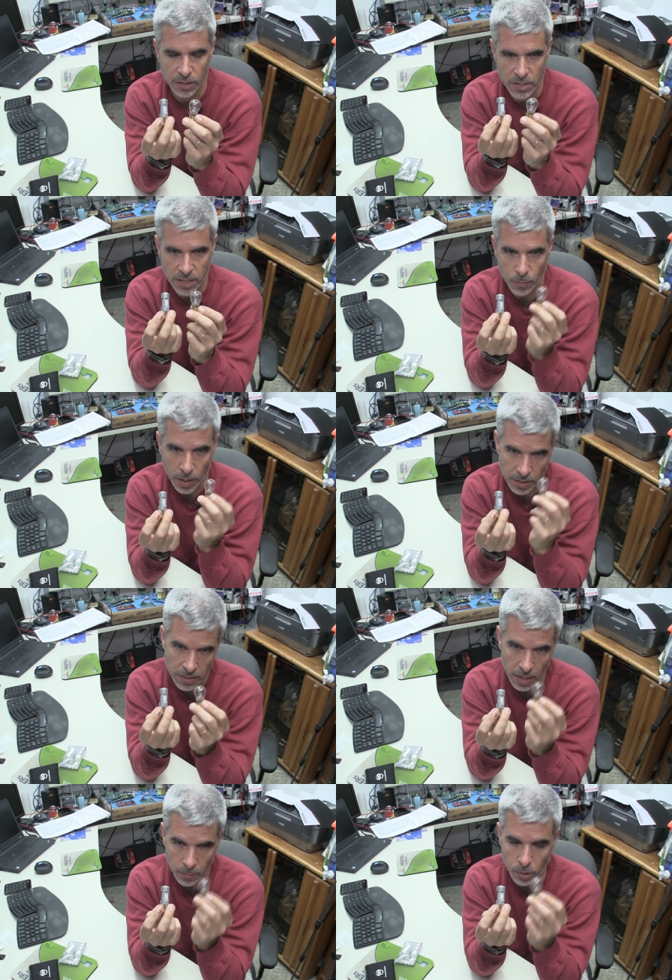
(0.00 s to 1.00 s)
can just see why this
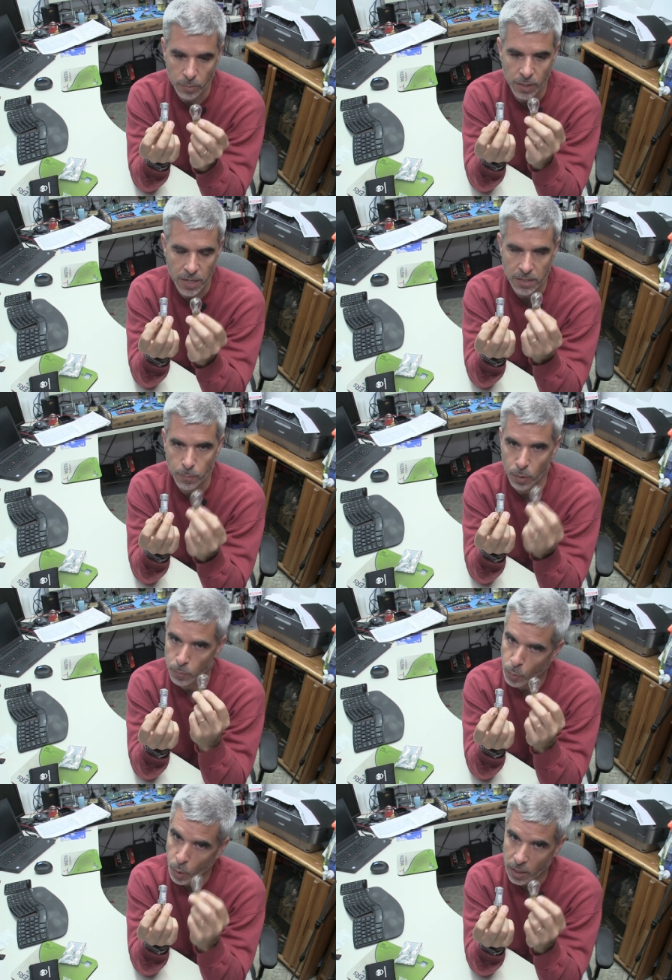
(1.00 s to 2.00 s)
kind of bulb does put
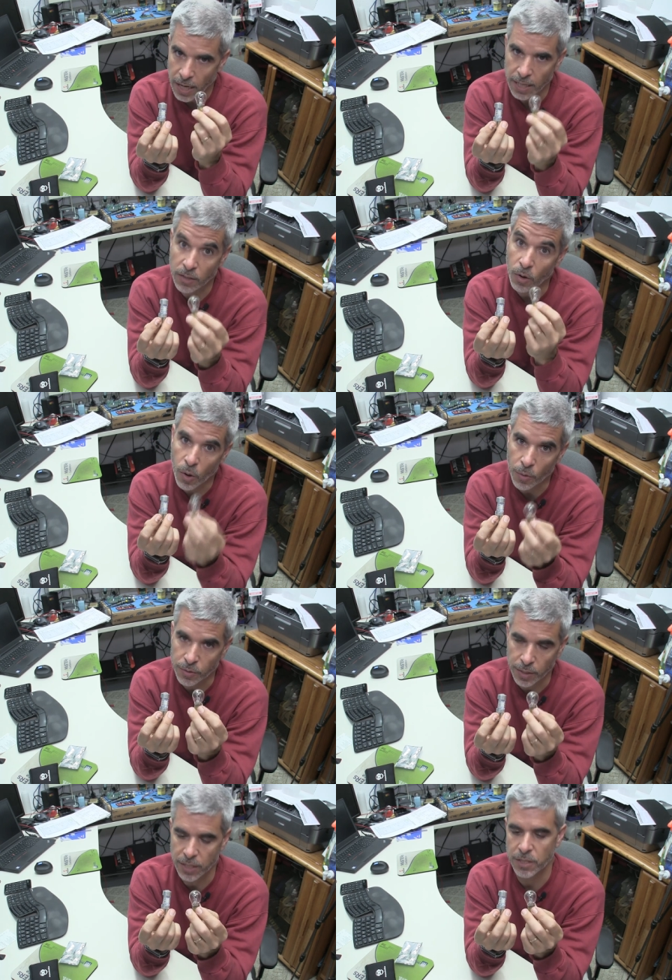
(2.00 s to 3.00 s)
more light in all
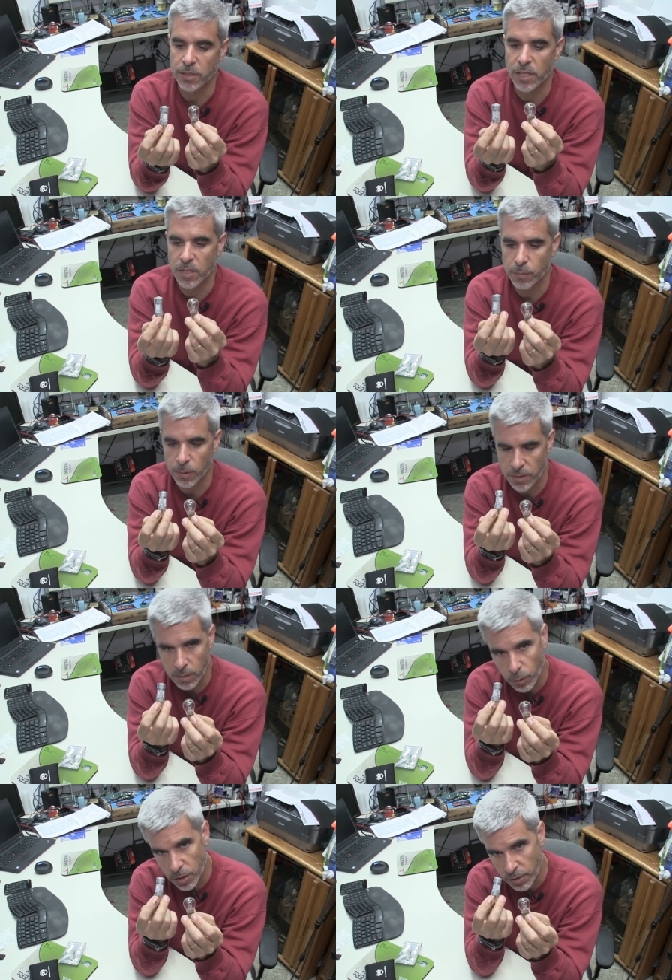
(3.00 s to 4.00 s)
directions as opposed
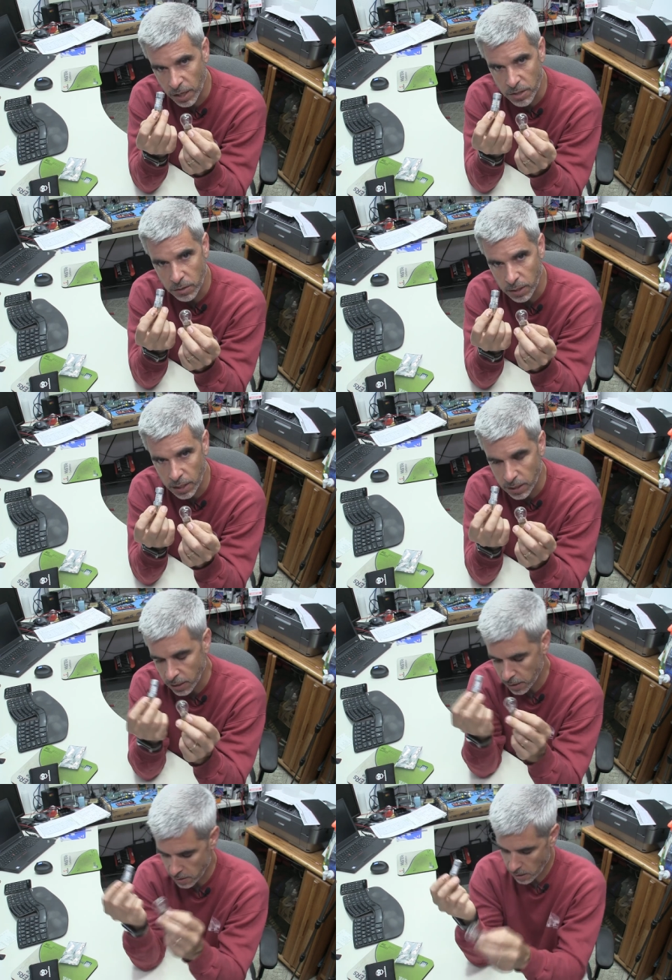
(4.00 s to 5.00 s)
to more directional
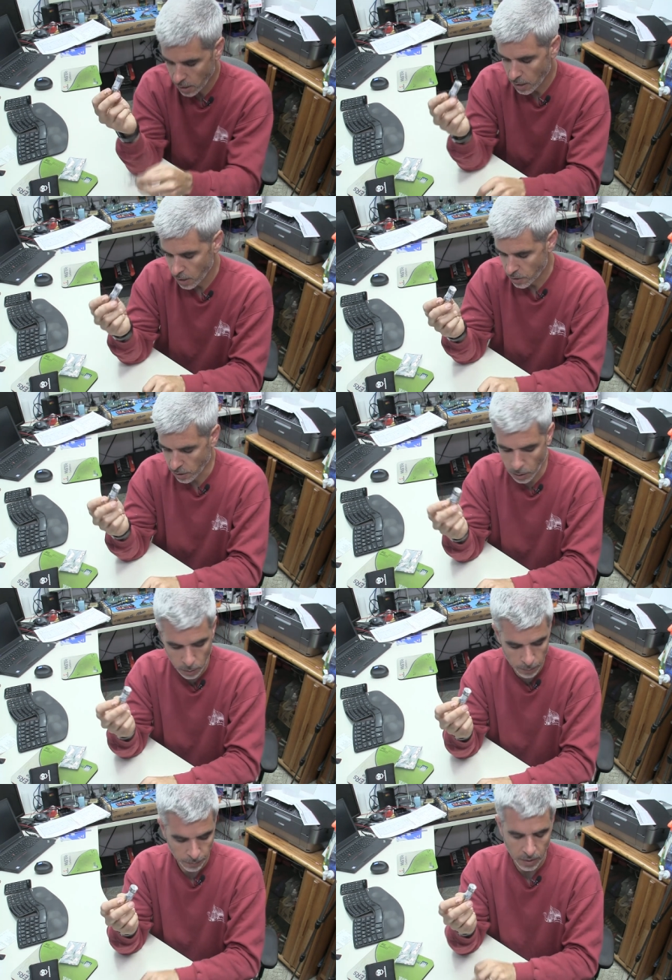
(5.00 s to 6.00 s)
LEDs.
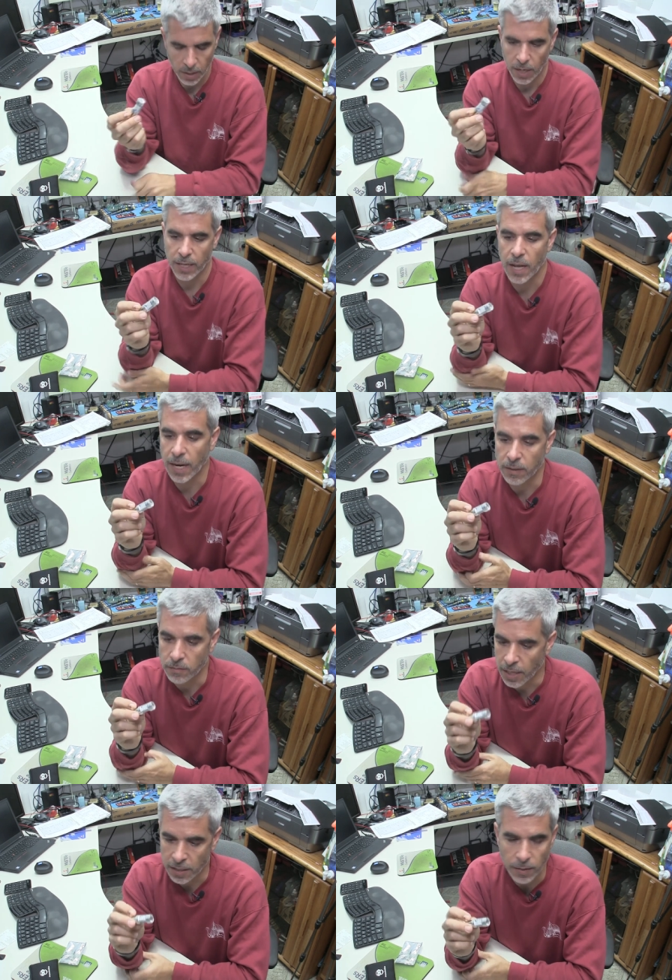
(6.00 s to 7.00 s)
So again, I
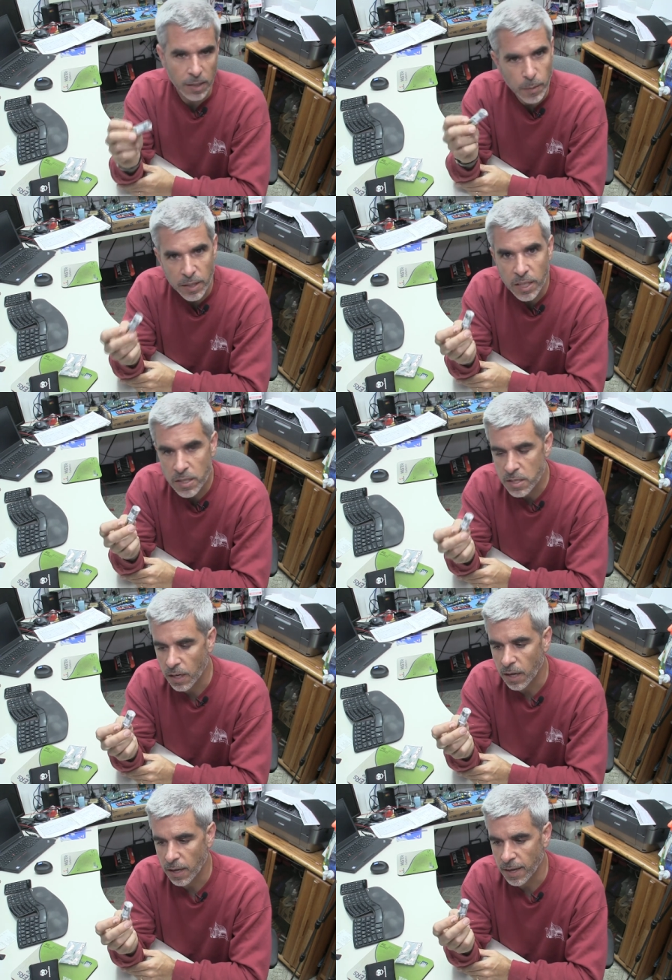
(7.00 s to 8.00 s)
can recommend these,
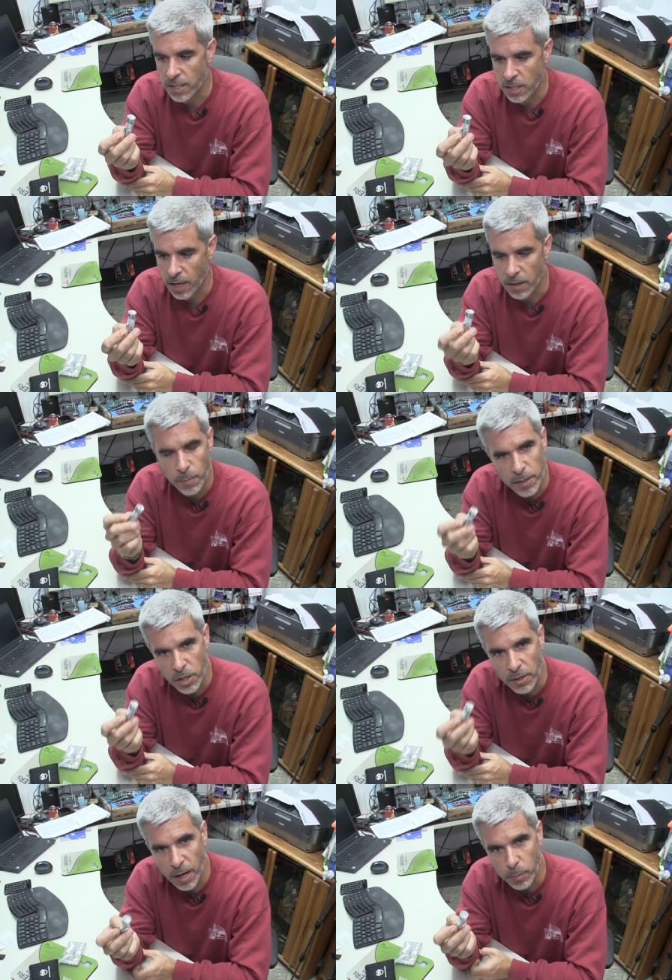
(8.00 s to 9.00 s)
and it just kind of depends
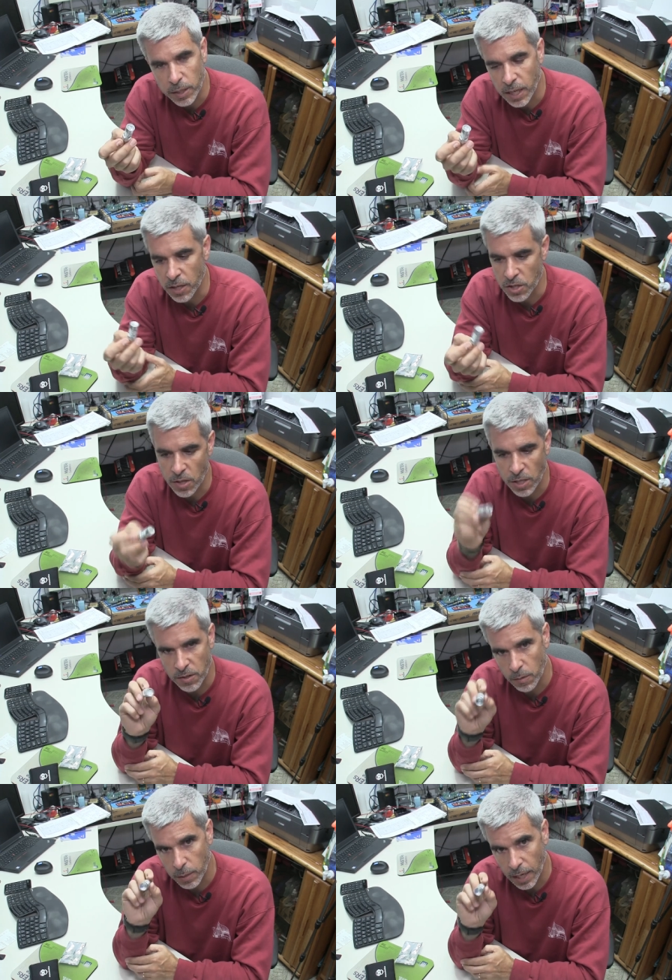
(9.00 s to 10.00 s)
on your application.
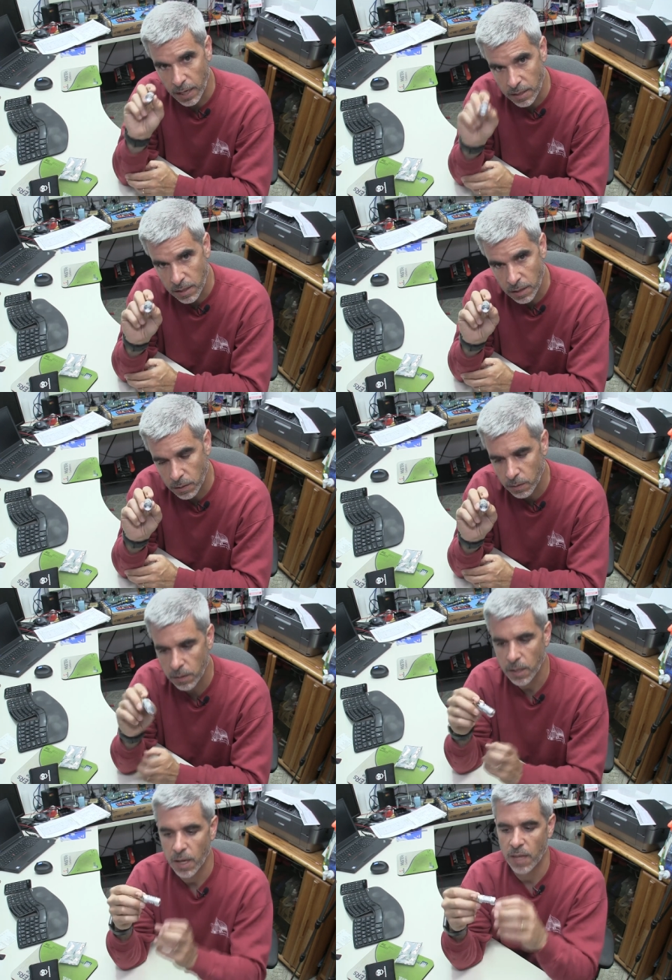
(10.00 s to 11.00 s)
This would be
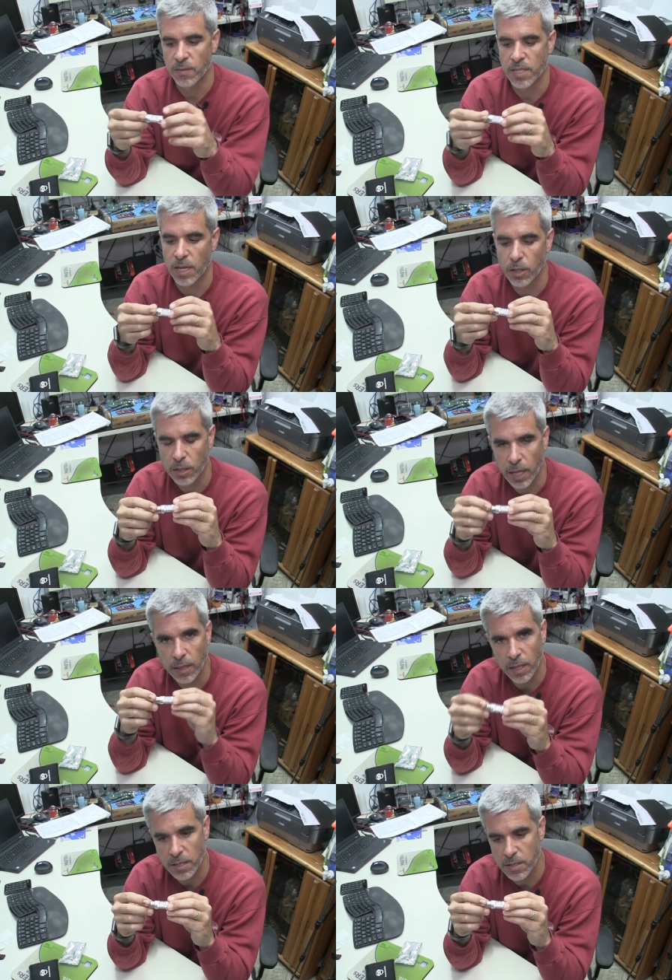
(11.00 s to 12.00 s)
ideal. If it's going to look
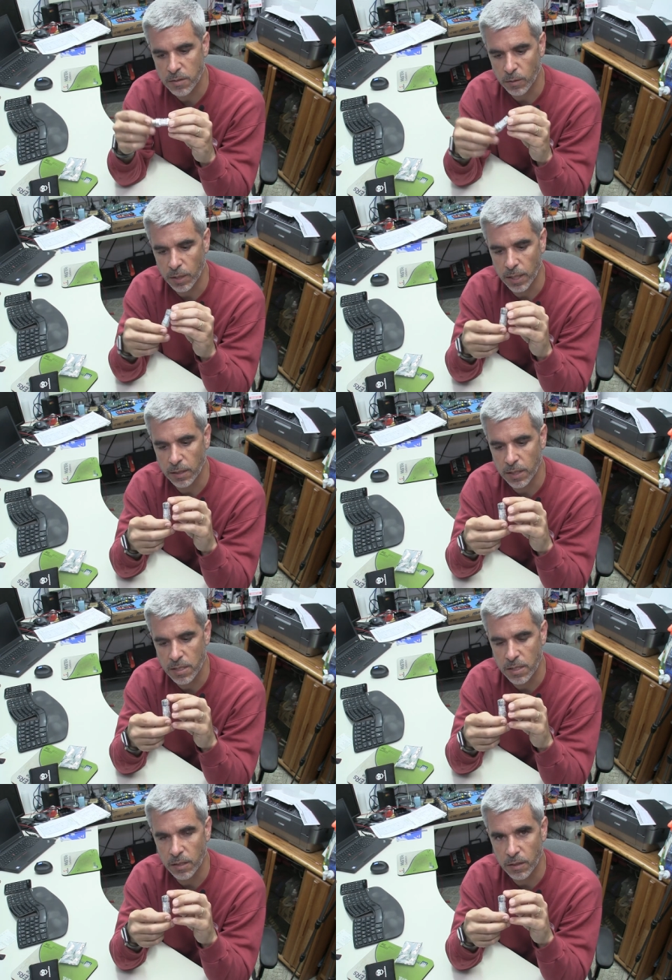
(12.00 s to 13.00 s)
like this or like
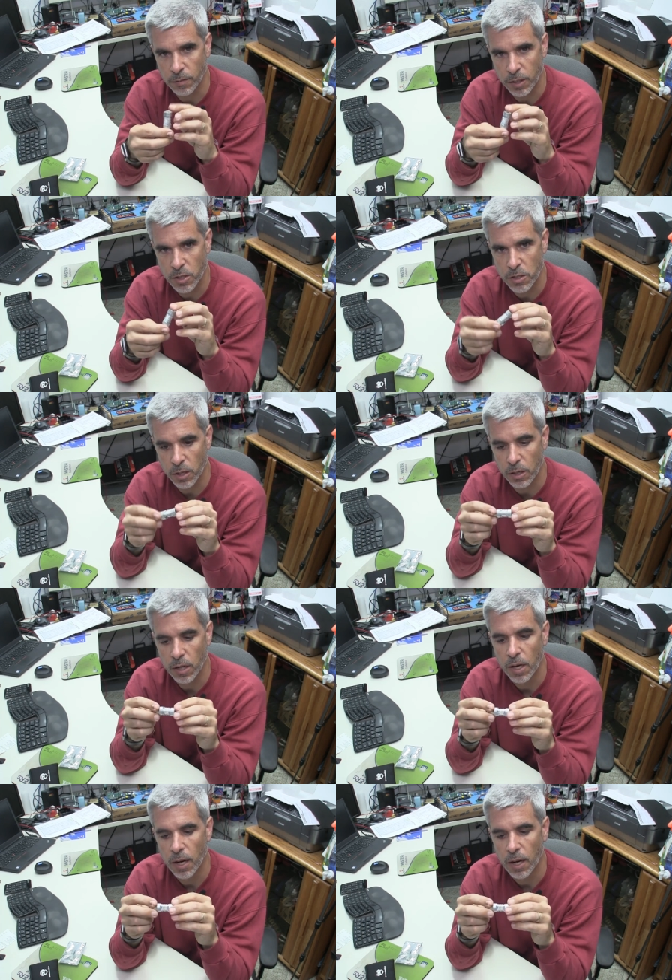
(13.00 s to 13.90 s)
this in your fixture,